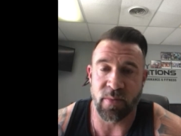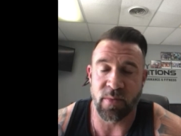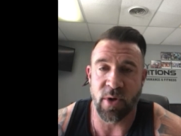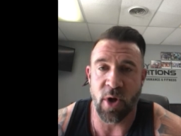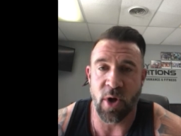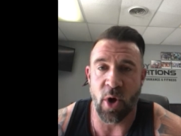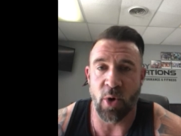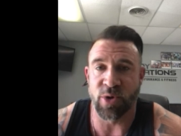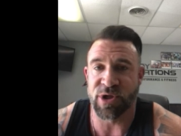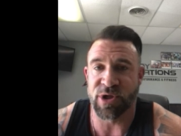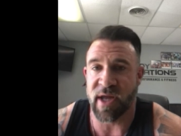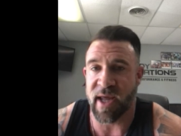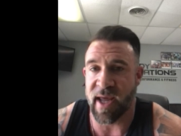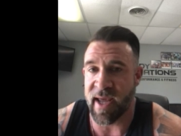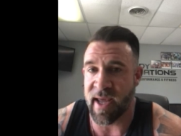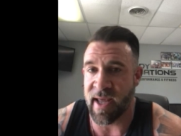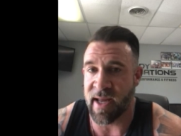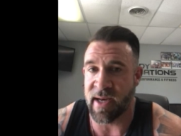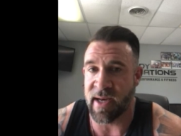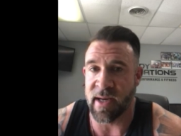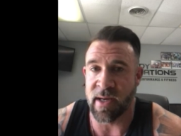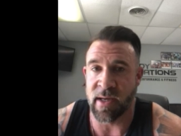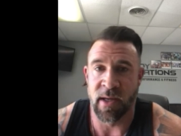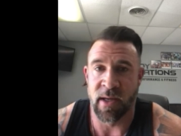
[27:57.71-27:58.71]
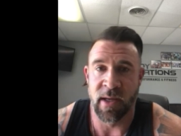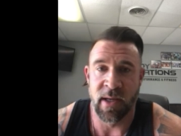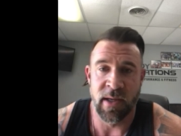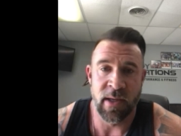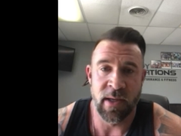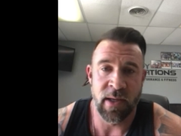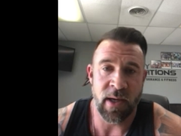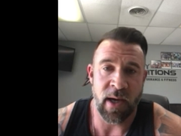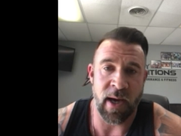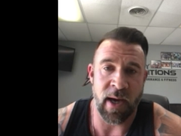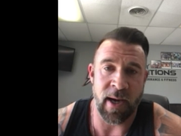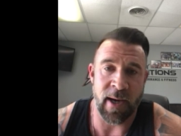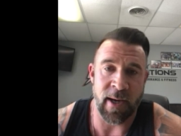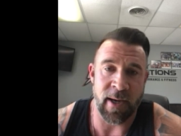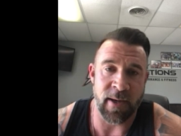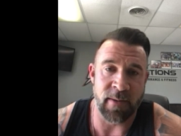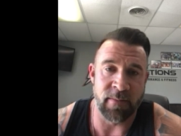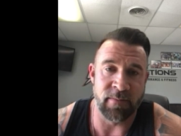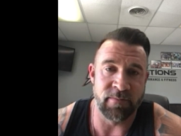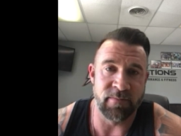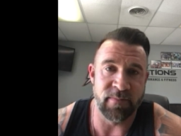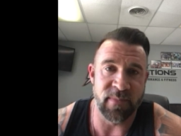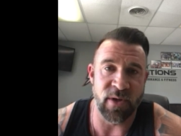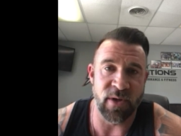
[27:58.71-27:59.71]
Coach Ken,
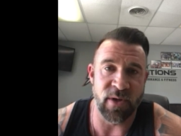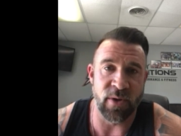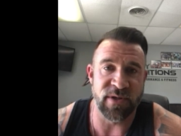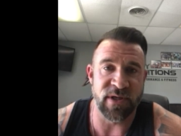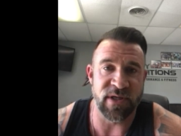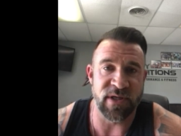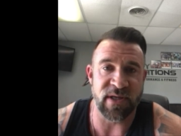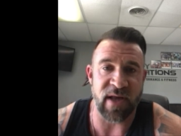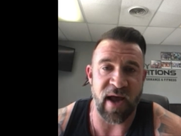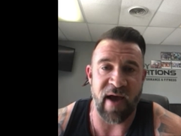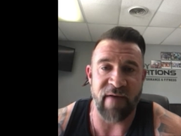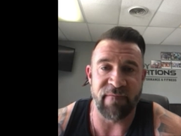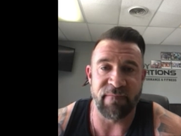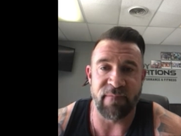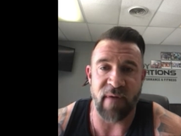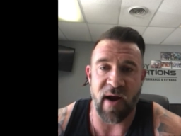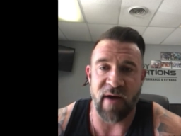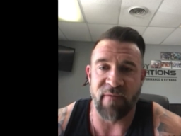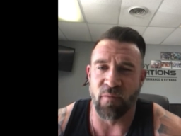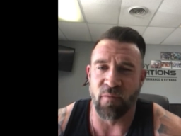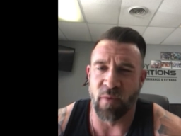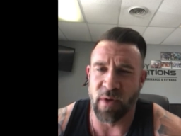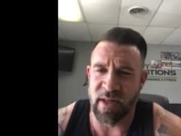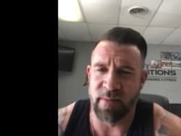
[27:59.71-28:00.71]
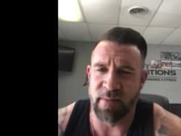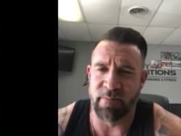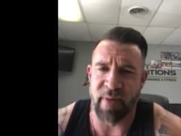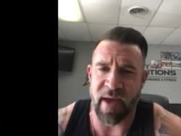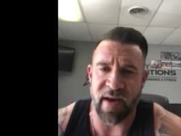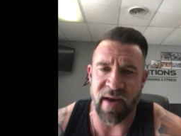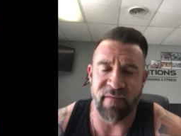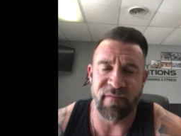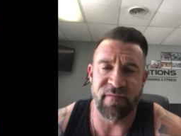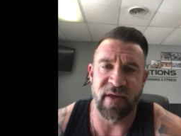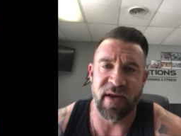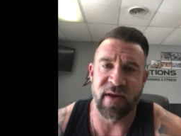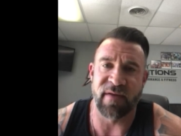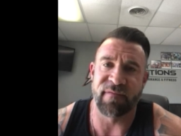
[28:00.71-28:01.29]
and you know, just I've really benefited